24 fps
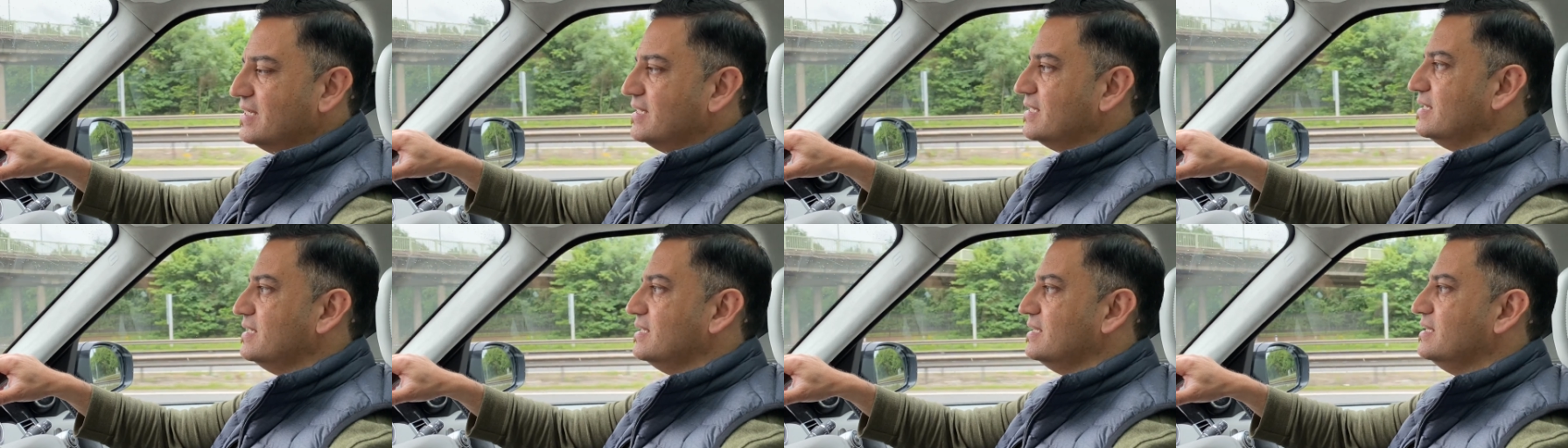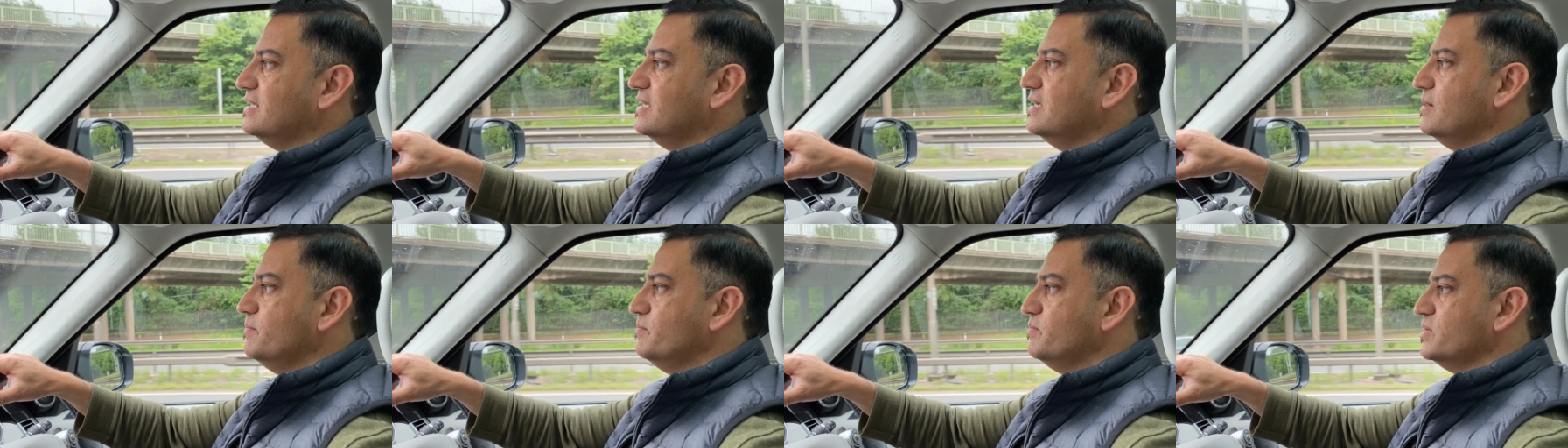uh,
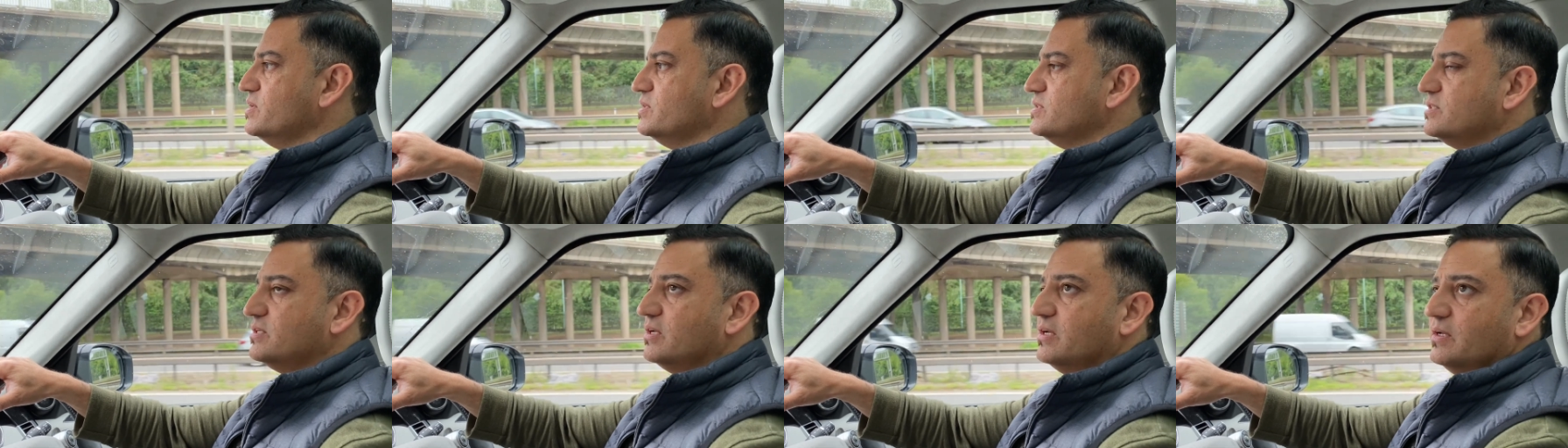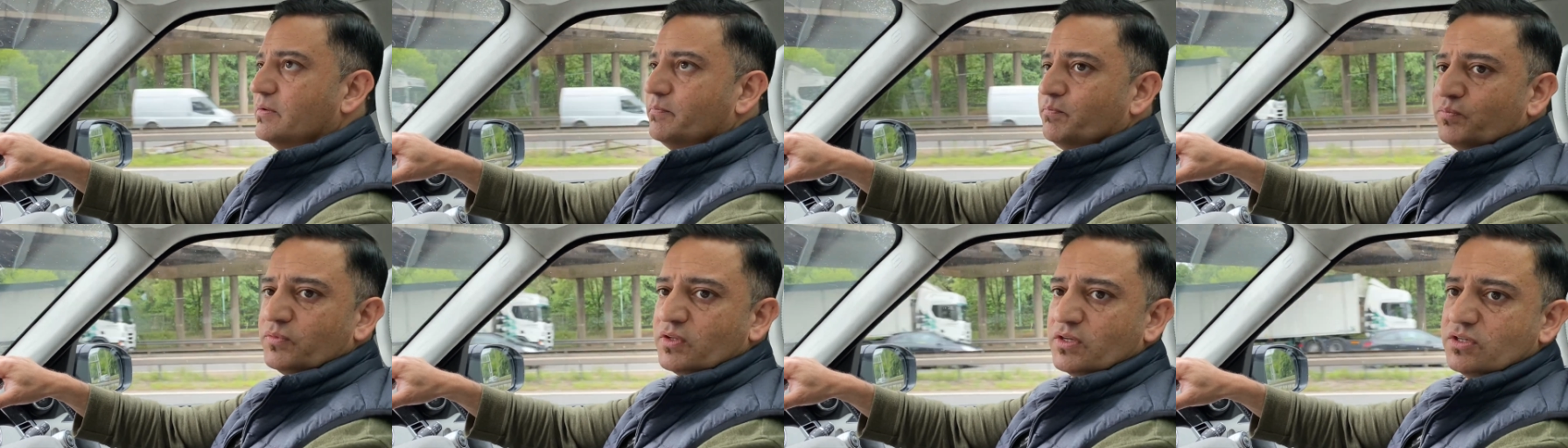the numbers.
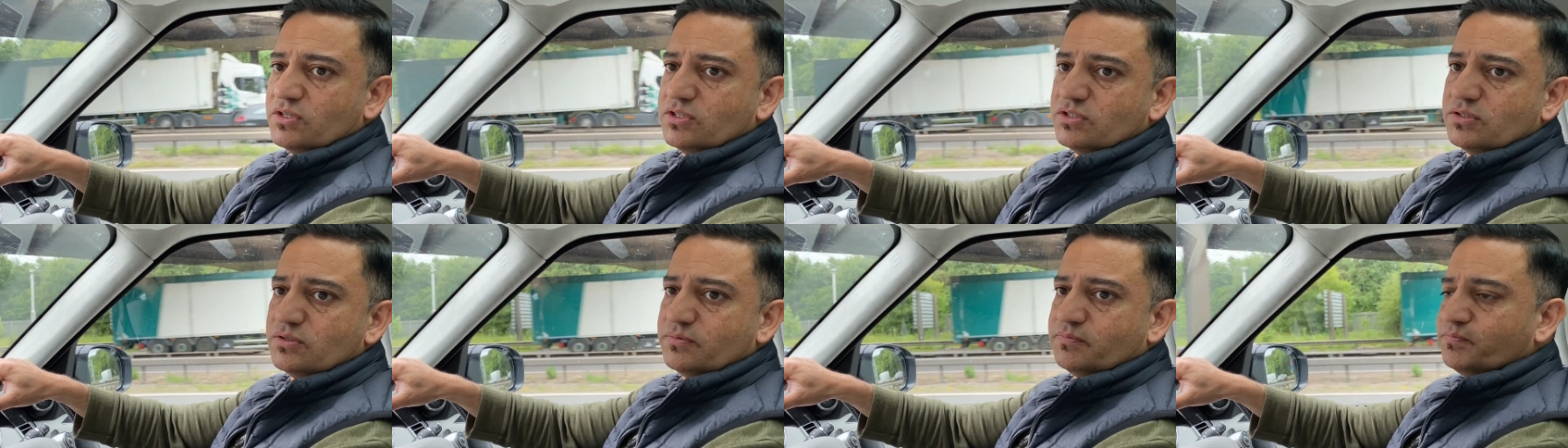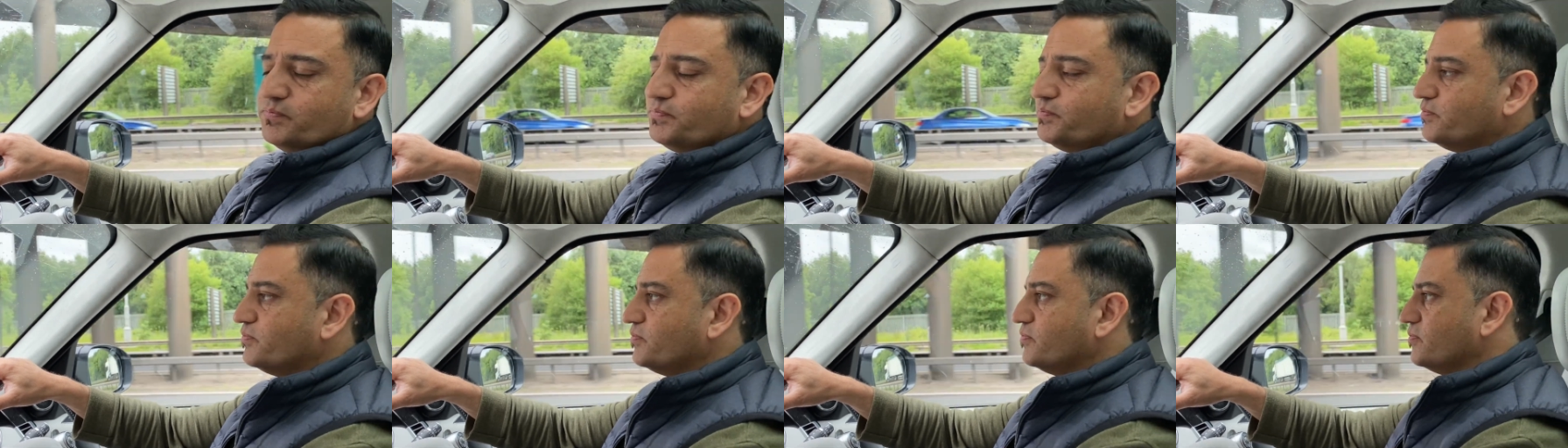
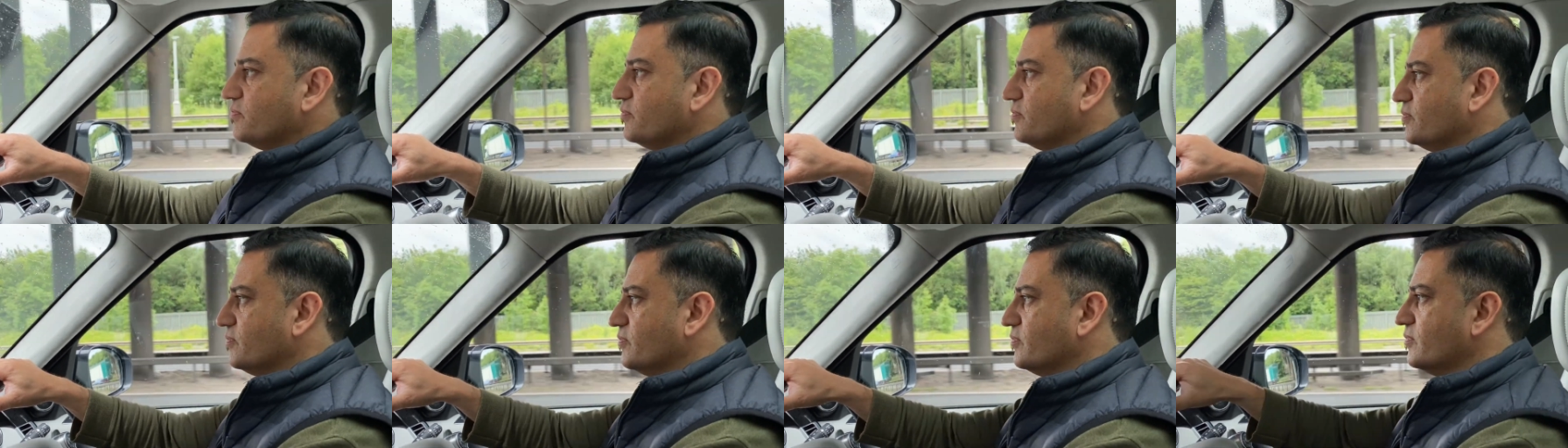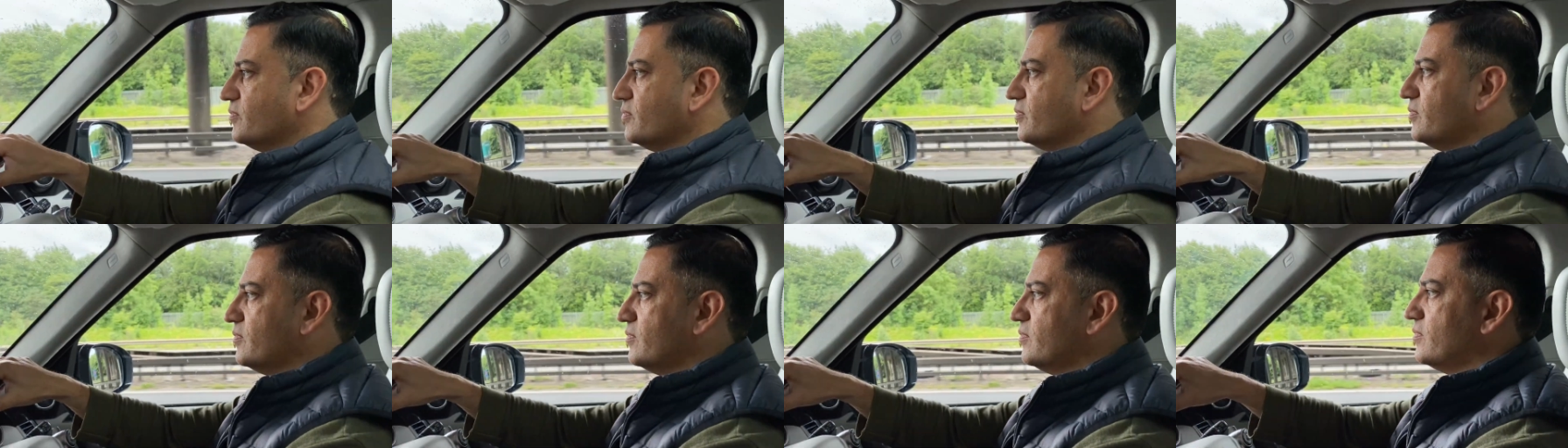Towards
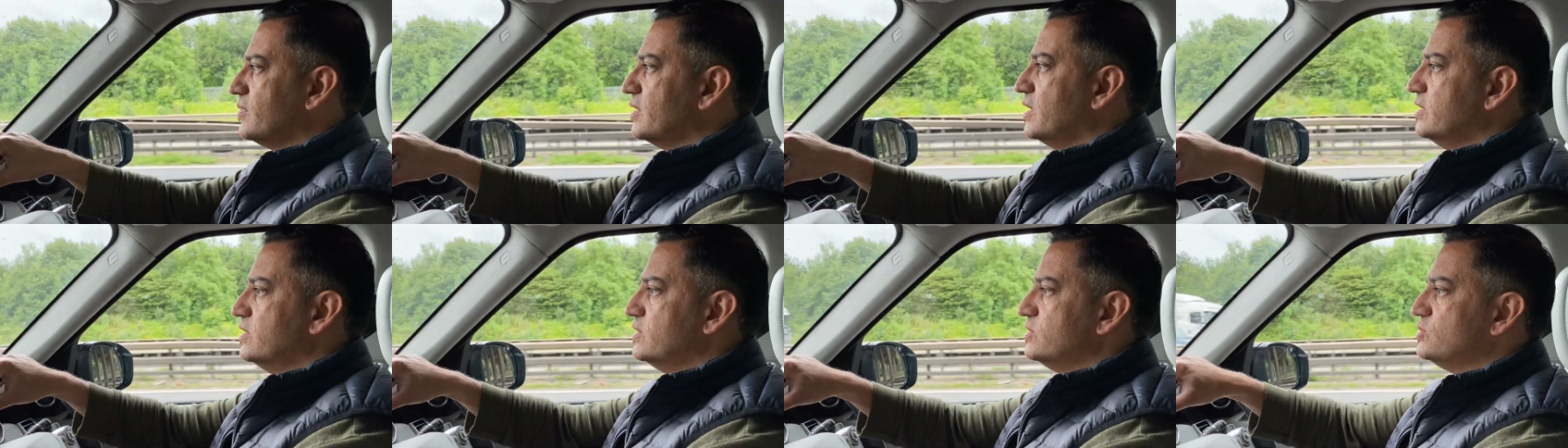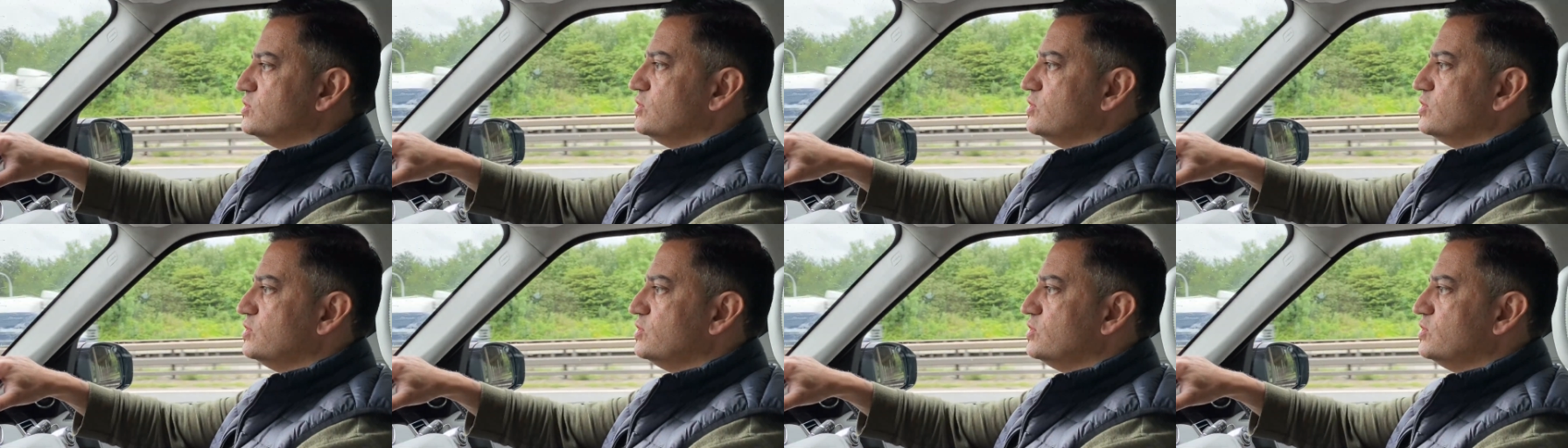the north.